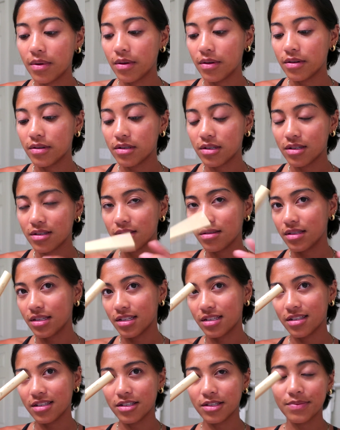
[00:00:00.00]
But
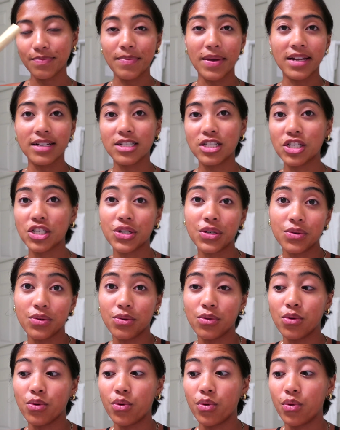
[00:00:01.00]
this is meant
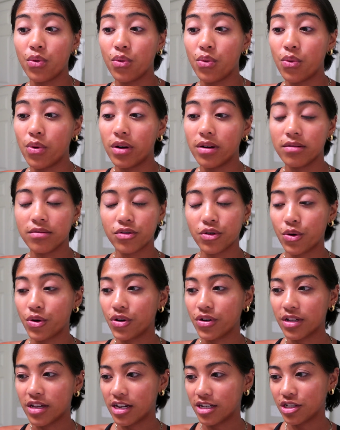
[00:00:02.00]
to grow
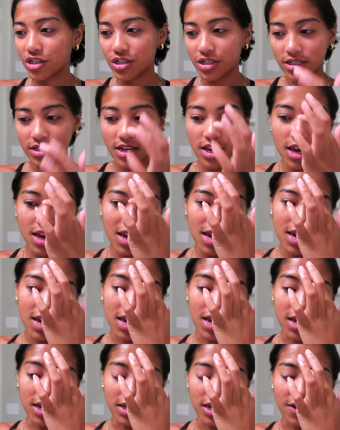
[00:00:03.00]
your lashes,
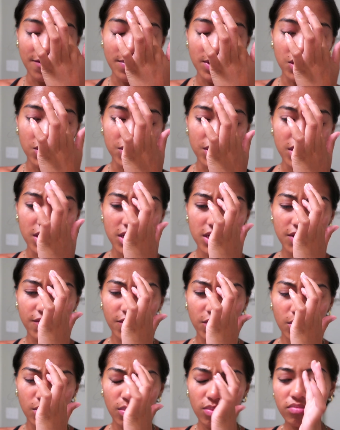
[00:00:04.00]
and I've been using this
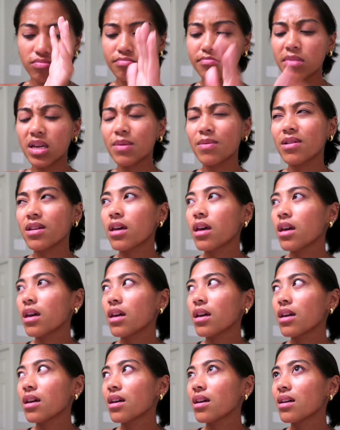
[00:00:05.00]
for maybe
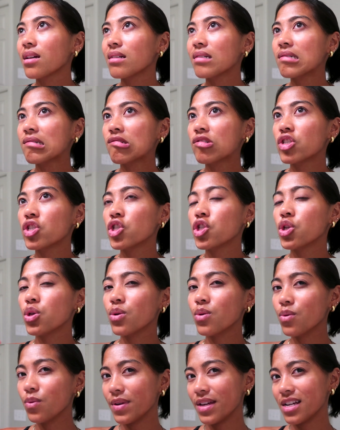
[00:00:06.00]
like
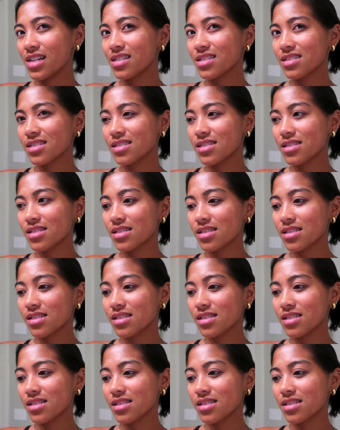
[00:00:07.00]
2 weeks,